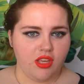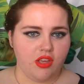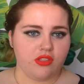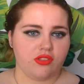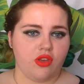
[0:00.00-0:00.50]

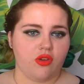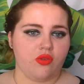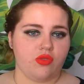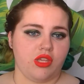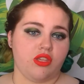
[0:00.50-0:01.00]

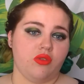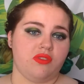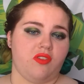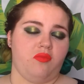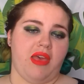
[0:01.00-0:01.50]
So the use
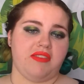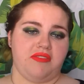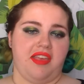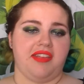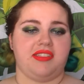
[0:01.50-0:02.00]
of
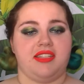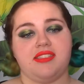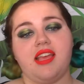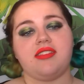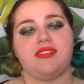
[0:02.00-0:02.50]
pesticides and
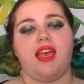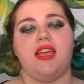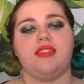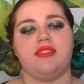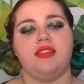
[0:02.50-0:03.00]

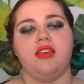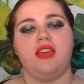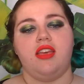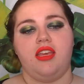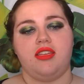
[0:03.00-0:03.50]
insecticides
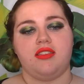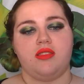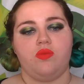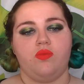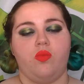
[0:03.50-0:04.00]

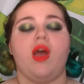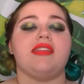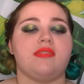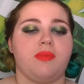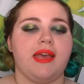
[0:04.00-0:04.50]
is
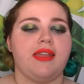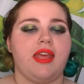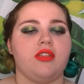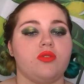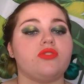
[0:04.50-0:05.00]
widespread,
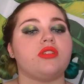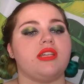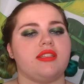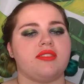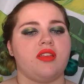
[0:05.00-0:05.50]
and usually
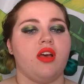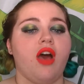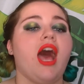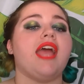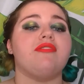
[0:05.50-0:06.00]
it's a
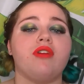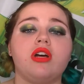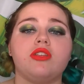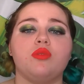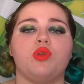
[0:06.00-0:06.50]
high
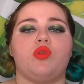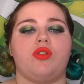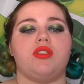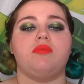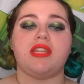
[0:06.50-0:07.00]
volume in order
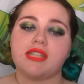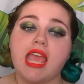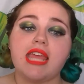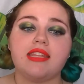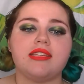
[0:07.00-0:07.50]
to
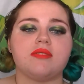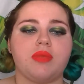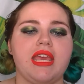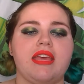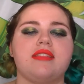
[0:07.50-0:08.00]
maintain these
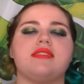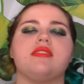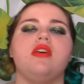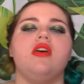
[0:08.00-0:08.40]
plants.